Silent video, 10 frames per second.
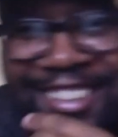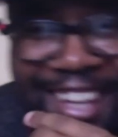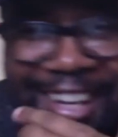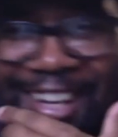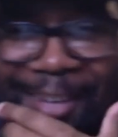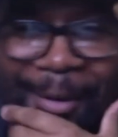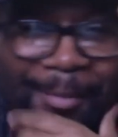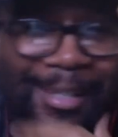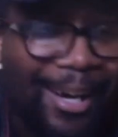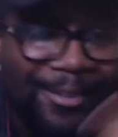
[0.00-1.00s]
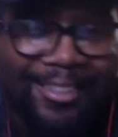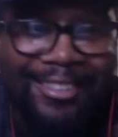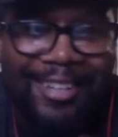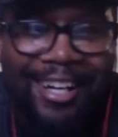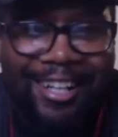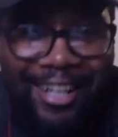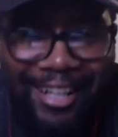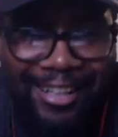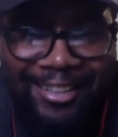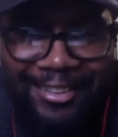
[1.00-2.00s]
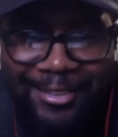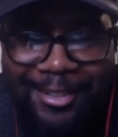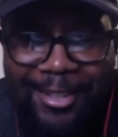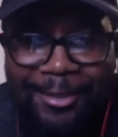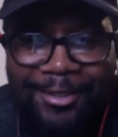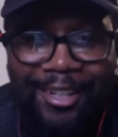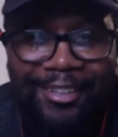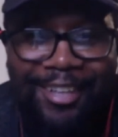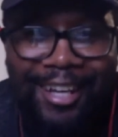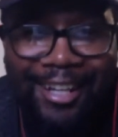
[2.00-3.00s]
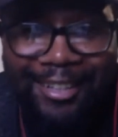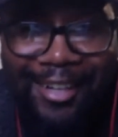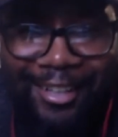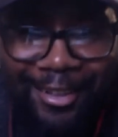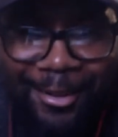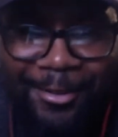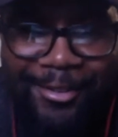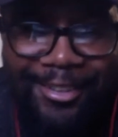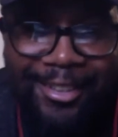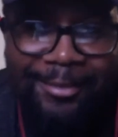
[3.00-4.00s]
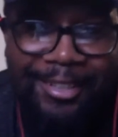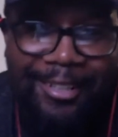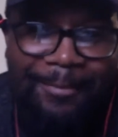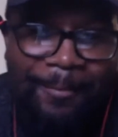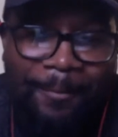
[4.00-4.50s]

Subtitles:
how to say it, but me, I was a striker. I like to score goals, so I was hanging around the goals. Do you know what I'm saying?